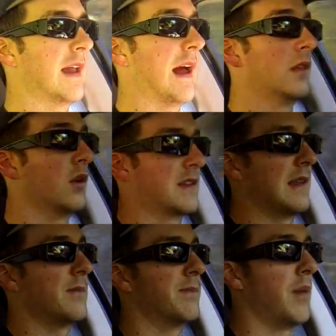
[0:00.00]
And I looked
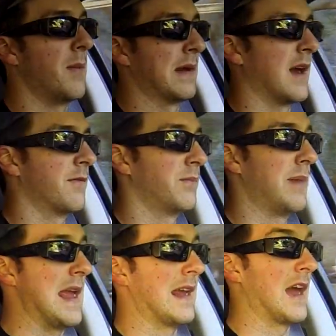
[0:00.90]
at bumping up,
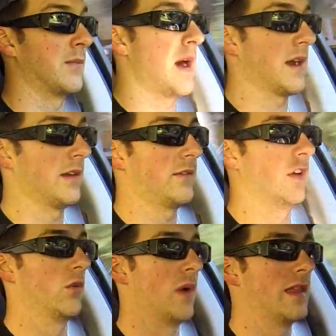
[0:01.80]
paying out of pocket
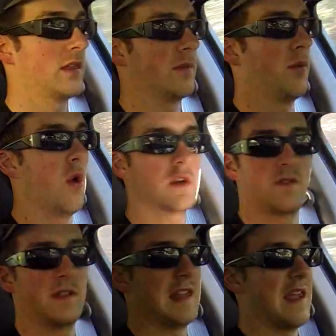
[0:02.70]
to rent the Porsche
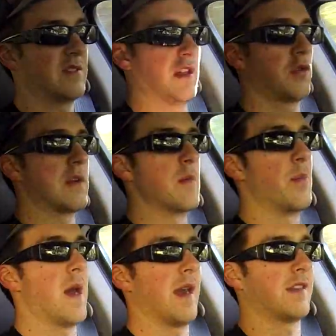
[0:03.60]
for the day. It was like
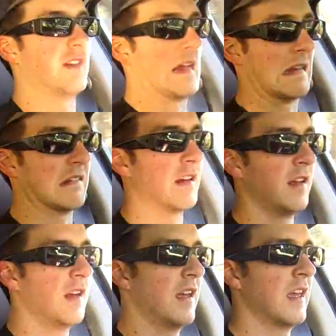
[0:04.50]
$300, and
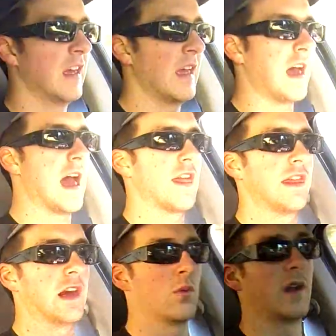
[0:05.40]
I
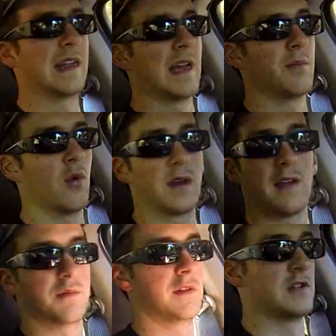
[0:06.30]
think I'd want to get more
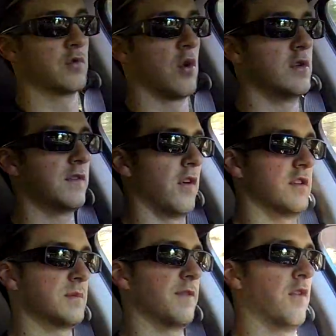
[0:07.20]
accustomed to these roads
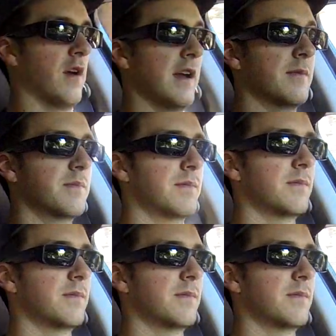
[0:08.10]
first before I